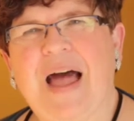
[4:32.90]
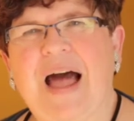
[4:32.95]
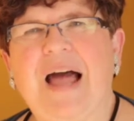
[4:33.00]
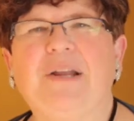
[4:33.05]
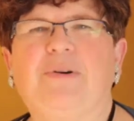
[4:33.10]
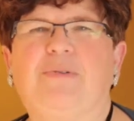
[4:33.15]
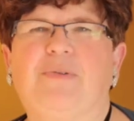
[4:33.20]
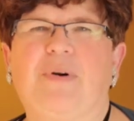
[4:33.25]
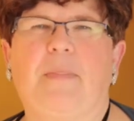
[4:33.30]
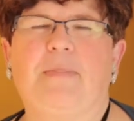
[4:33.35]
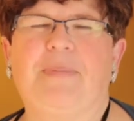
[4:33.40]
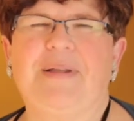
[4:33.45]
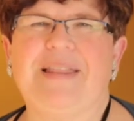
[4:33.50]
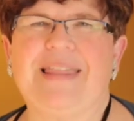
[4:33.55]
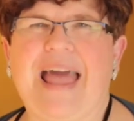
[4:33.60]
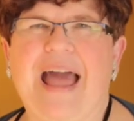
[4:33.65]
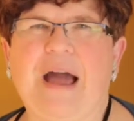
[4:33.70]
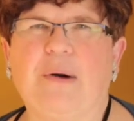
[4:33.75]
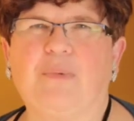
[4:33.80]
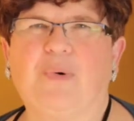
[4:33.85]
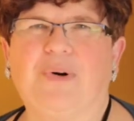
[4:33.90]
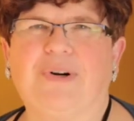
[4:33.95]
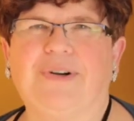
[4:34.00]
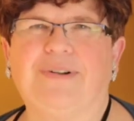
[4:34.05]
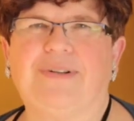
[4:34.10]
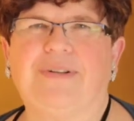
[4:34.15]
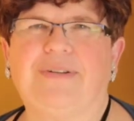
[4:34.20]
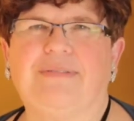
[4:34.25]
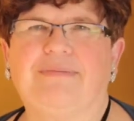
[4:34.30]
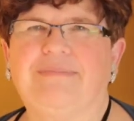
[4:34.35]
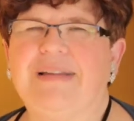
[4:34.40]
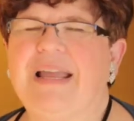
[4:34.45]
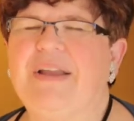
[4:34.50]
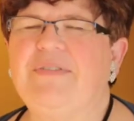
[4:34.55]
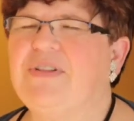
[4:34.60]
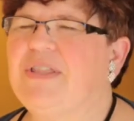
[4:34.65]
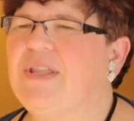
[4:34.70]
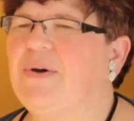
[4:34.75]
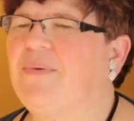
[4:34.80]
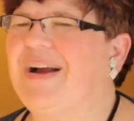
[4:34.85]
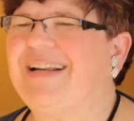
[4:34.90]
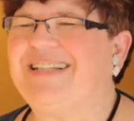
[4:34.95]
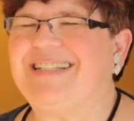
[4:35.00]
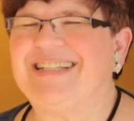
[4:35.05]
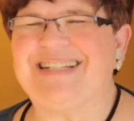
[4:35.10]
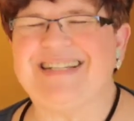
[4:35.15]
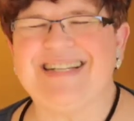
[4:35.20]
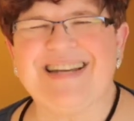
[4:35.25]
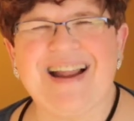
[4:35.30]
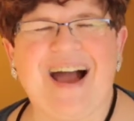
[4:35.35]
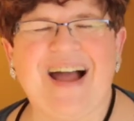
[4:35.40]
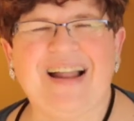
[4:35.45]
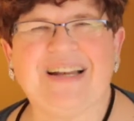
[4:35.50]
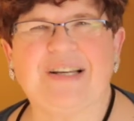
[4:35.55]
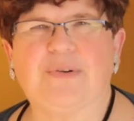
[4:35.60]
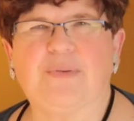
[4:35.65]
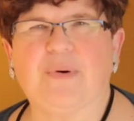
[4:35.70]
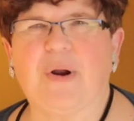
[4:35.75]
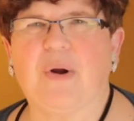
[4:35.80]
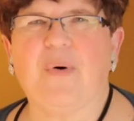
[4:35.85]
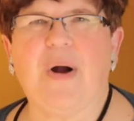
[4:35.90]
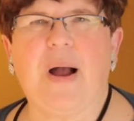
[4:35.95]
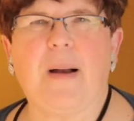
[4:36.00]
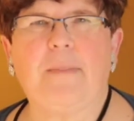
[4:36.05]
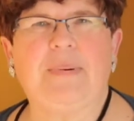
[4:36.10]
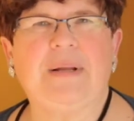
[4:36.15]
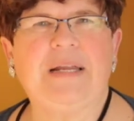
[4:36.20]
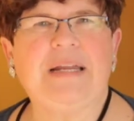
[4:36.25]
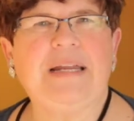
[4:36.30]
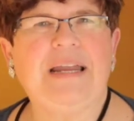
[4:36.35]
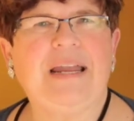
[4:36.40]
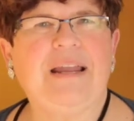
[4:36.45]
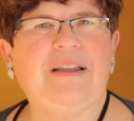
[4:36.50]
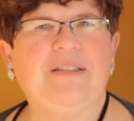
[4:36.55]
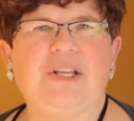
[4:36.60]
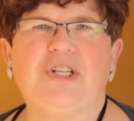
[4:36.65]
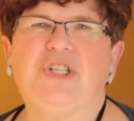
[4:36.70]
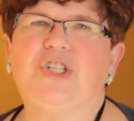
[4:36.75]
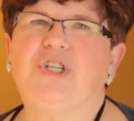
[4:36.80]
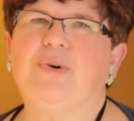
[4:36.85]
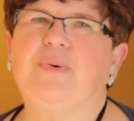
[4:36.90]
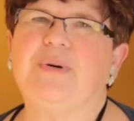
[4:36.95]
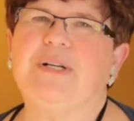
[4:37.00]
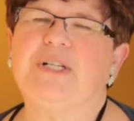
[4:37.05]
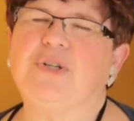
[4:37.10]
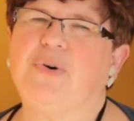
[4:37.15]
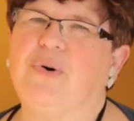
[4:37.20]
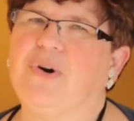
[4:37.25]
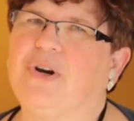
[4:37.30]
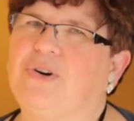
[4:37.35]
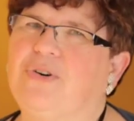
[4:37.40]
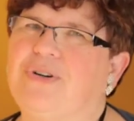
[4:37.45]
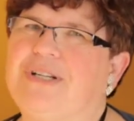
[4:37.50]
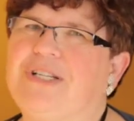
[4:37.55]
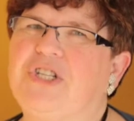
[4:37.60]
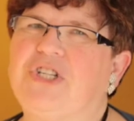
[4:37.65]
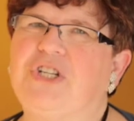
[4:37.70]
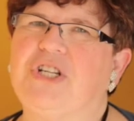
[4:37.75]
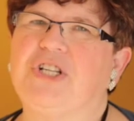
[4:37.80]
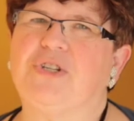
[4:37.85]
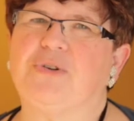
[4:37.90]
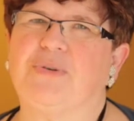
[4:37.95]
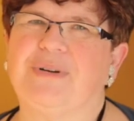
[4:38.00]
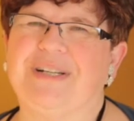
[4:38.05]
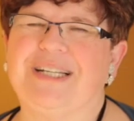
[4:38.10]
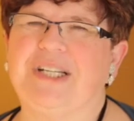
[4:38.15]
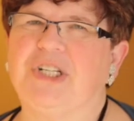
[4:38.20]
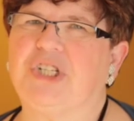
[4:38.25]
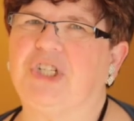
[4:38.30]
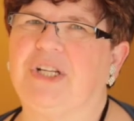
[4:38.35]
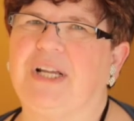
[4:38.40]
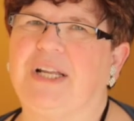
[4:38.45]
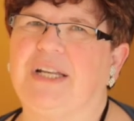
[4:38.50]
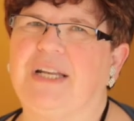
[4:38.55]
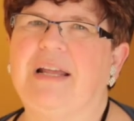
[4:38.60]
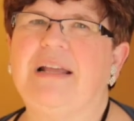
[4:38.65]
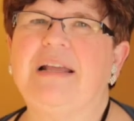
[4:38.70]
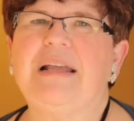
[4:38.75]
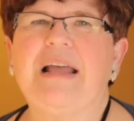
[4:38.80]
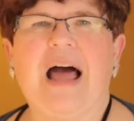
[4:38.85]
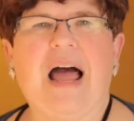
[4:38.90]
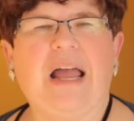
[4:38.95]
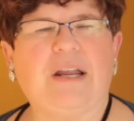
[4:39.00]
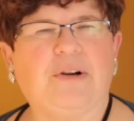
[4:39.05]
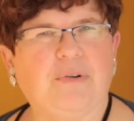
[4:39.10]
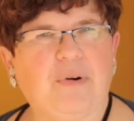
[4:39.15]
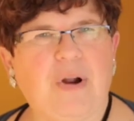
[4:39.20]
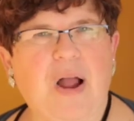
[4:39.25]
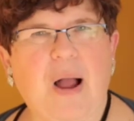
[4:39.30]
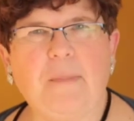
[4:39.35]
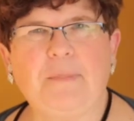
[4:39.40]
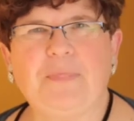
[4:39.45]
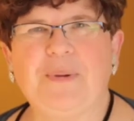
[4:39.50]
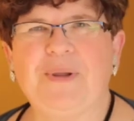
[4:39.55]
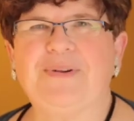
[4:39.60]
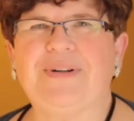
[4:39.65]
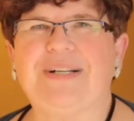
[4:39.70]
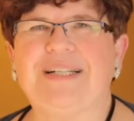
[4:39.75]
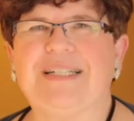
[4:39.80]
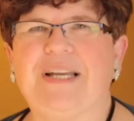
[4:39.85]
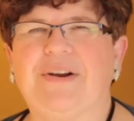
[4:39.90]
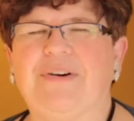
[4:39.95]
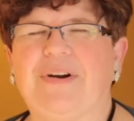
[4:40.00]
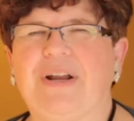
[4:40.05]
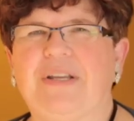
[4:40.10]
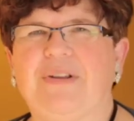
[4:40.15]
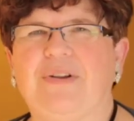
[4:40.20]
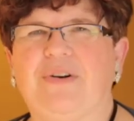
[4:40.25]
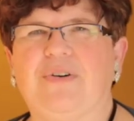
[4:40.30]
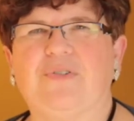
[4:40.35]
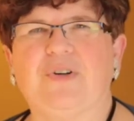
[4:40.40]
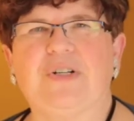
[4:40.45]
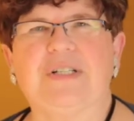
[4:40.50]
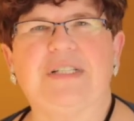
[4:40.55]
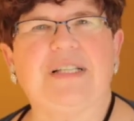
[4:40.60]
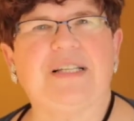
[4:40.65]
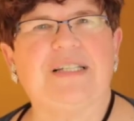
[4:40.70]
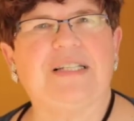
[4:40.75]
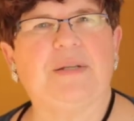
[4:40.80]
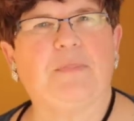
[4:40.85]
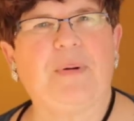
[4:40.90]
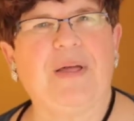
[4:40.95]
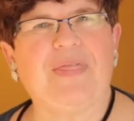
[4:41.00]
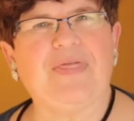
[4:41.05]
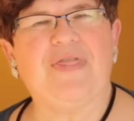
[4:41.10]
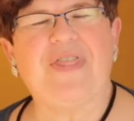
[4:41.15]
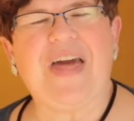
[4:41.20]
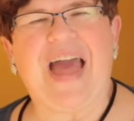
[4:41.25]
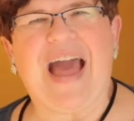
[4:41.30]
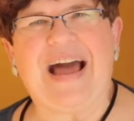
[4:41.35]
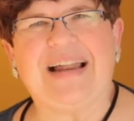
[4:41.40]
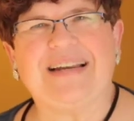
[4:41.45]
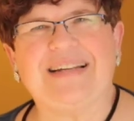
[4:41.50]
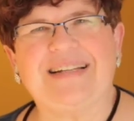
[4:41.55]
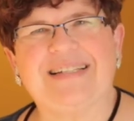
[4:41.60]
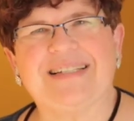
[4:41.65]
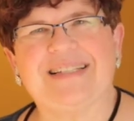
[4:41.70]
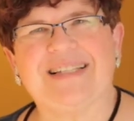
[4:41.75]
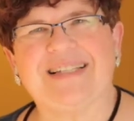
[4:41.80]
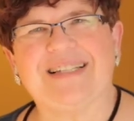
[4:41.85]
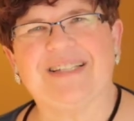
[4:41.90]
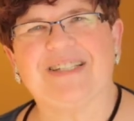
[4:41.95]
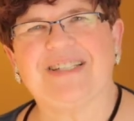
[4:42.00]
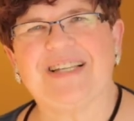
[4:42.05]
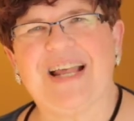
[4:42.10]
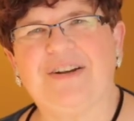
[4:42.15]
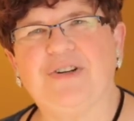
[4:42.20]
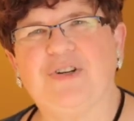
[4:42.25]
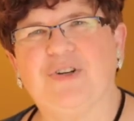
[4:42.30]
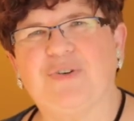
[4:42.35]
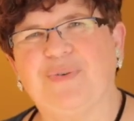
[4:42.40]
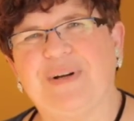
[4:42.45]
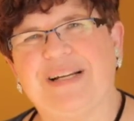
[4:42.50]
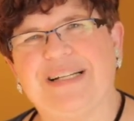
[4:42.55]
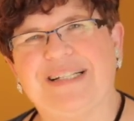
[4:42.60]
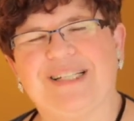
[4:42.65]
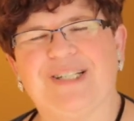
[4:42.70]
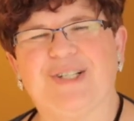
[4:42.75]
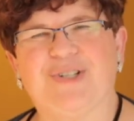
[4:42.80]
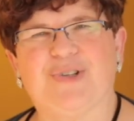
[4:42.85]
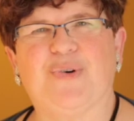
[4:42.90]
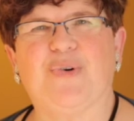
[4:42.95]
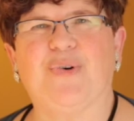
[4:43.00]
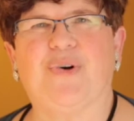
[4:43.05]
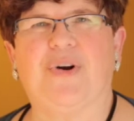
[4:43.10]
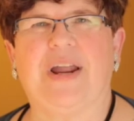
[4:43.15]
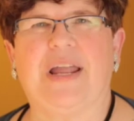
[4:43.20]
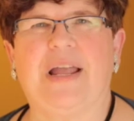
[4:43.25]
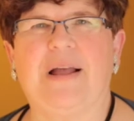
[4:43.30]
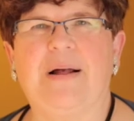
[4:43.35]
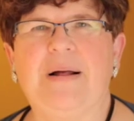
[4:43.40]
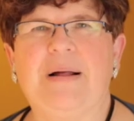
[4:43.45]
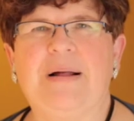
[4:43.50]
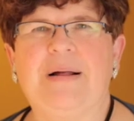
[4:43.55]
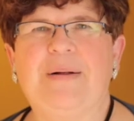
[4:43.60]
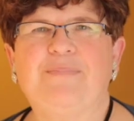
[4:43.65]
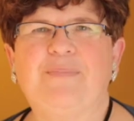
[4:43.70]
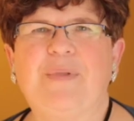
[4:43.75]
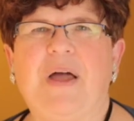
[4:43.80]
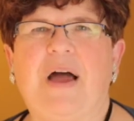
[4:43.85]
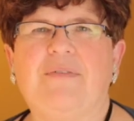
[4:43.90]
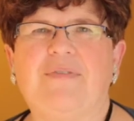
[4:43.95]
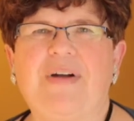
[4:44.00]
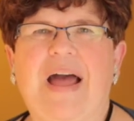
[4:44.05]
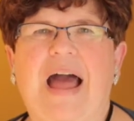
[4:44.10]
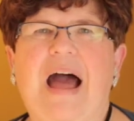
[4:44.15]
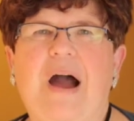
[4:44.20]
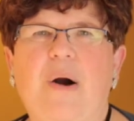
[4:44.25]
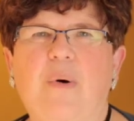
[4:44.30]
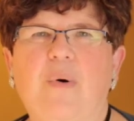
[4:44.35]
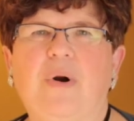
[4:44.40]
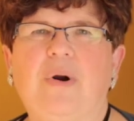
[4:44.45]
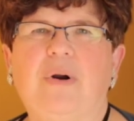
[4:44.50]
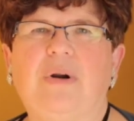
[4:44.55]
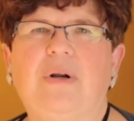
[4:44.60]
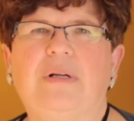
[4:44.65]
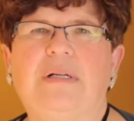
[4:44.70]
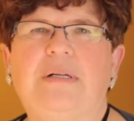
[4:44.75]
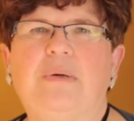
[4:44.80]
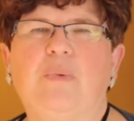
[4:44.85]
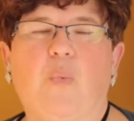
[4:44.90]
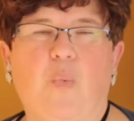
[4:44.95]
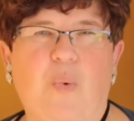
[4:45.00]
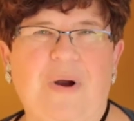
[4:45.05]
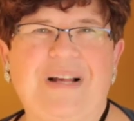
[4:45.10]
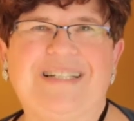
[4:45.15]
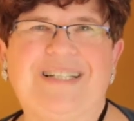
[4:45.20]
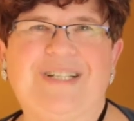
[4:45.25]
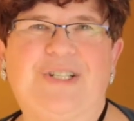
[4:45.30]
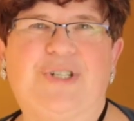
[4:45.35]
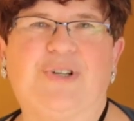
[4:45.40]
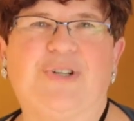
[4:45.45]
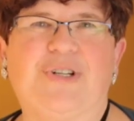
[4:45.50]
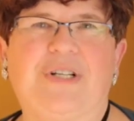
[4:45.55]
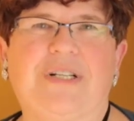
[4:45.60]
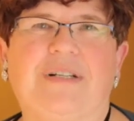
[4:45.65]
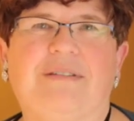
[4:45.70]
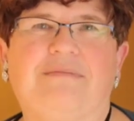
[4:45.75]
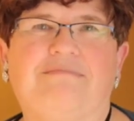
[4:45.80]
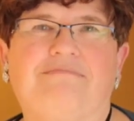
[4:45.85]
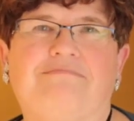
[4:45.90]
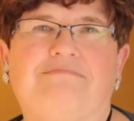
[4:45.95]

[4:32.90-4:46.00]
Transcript: I grew up in that world. Even though I did not grow up in the Jewish or Christian tradition, I grew up Unitarian Universalist, but that is the centering story of our Western